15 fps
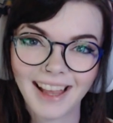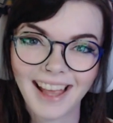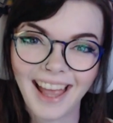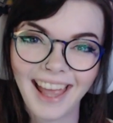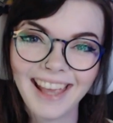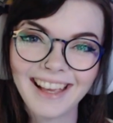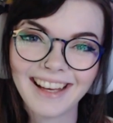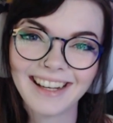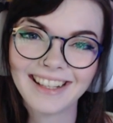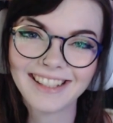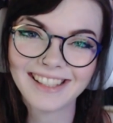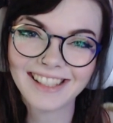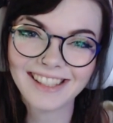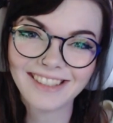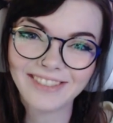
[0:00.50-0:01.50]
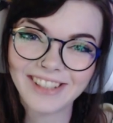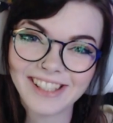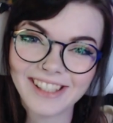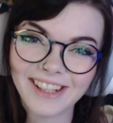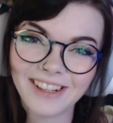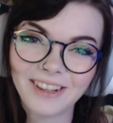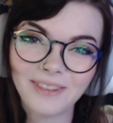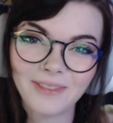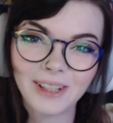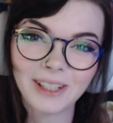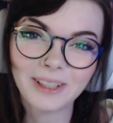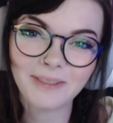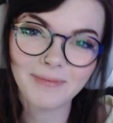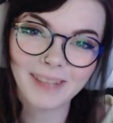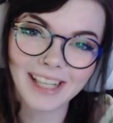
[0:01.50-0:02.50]
Hey guys, it's Louise here and
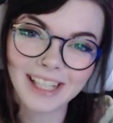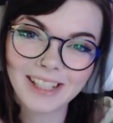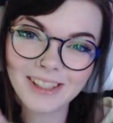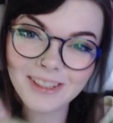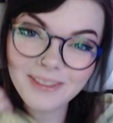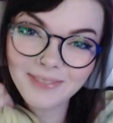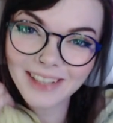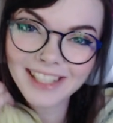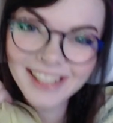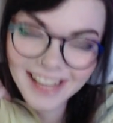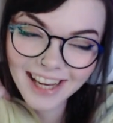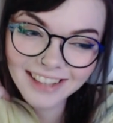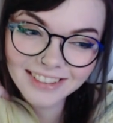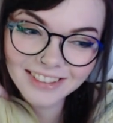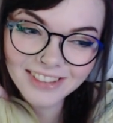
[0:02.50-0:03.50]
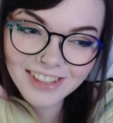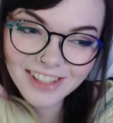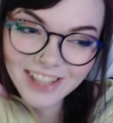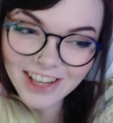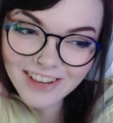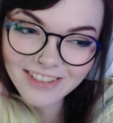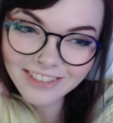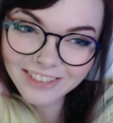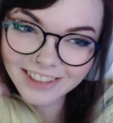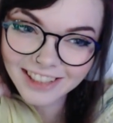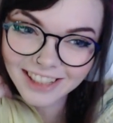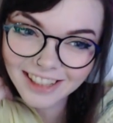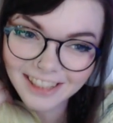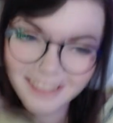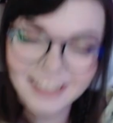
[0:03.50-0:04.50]
welcome back to my channel. So,
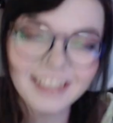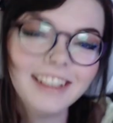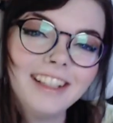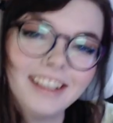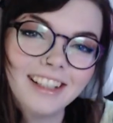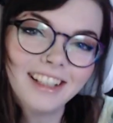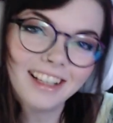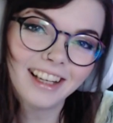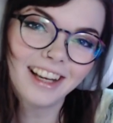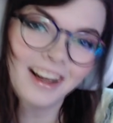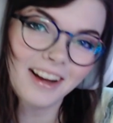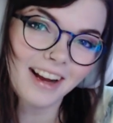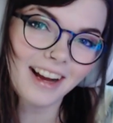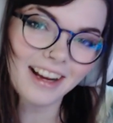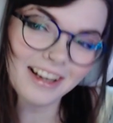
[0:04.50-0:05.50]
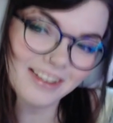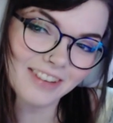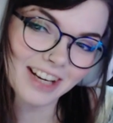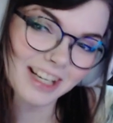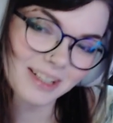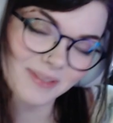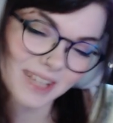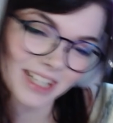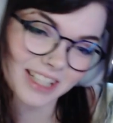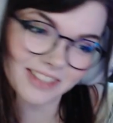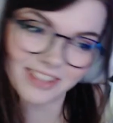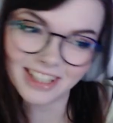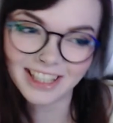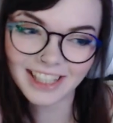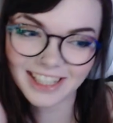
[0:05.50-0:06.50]
I've had a bit of
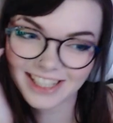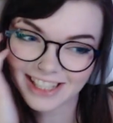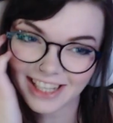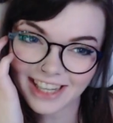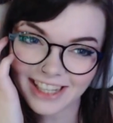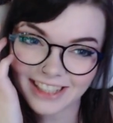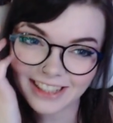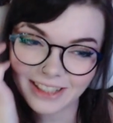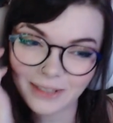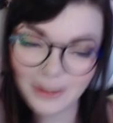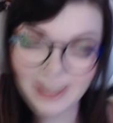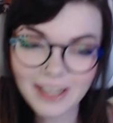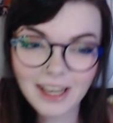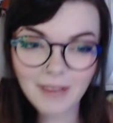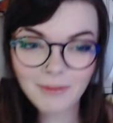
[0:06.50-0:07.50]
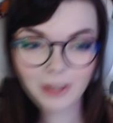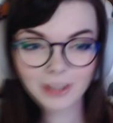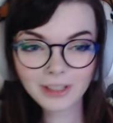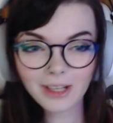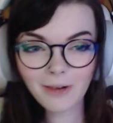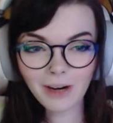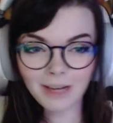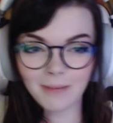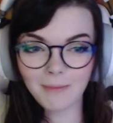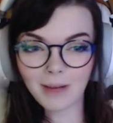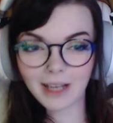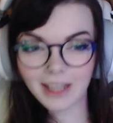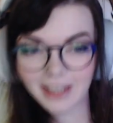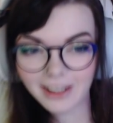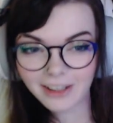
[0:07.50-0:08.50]
an exciting week. I'm currently wearing
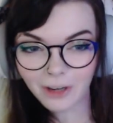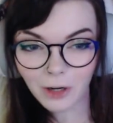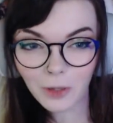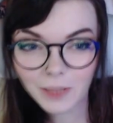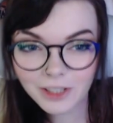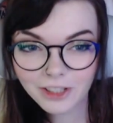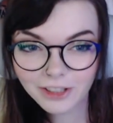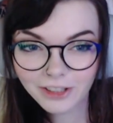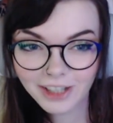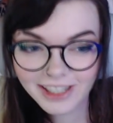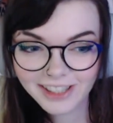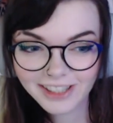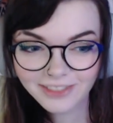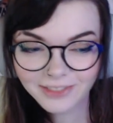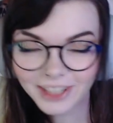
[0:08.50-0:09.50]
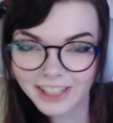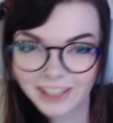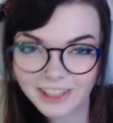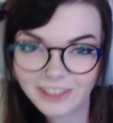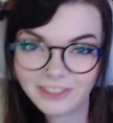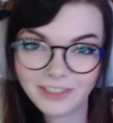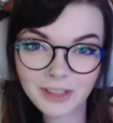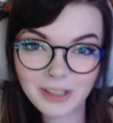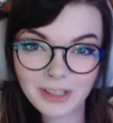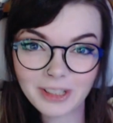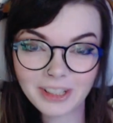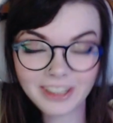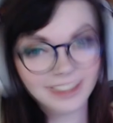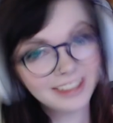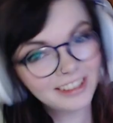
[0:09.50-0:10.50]
my Arwen dress ready
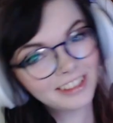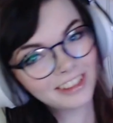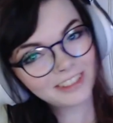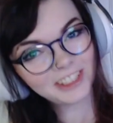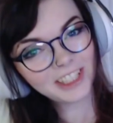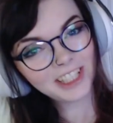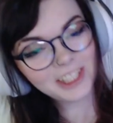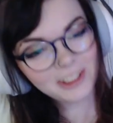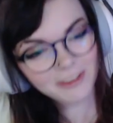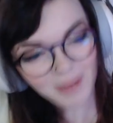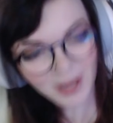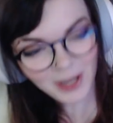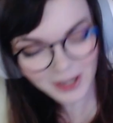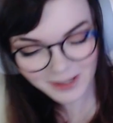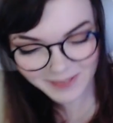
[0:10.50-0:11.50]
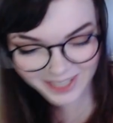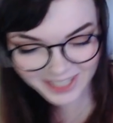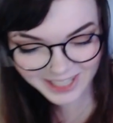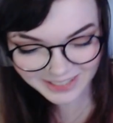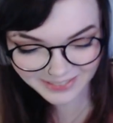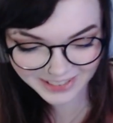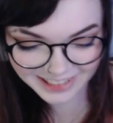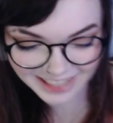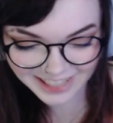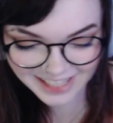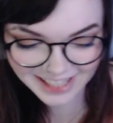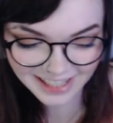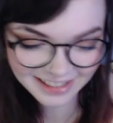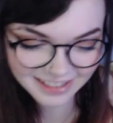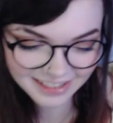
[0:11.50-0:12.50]
for the Rings of Power because I'm really
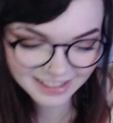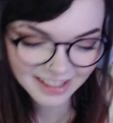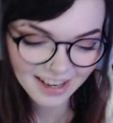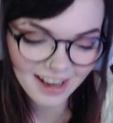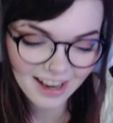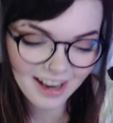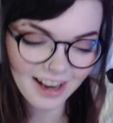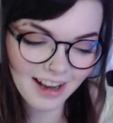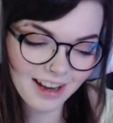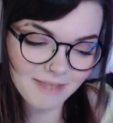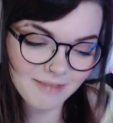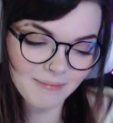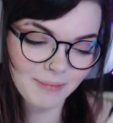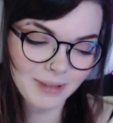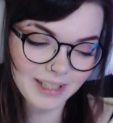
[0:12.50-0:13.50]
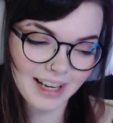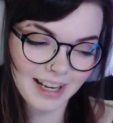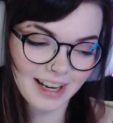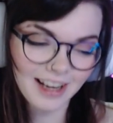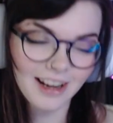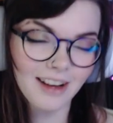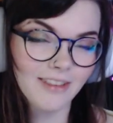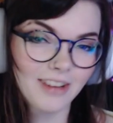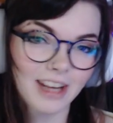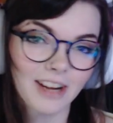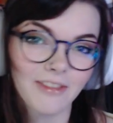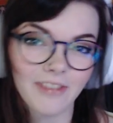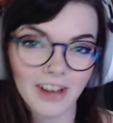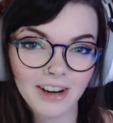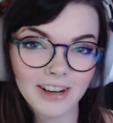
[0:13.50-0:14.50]
excited. But yeah, I have
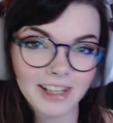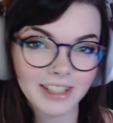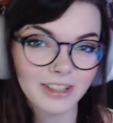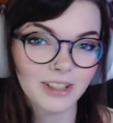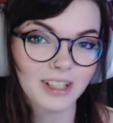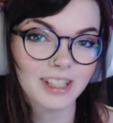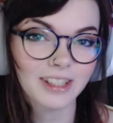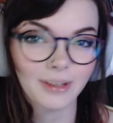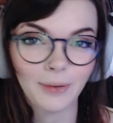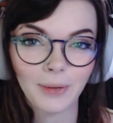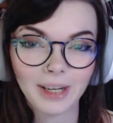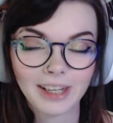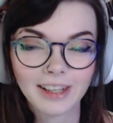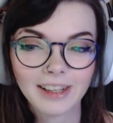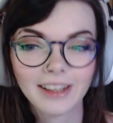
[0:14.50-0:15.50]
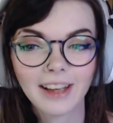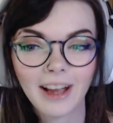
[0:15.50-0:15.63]
had a very interesting week.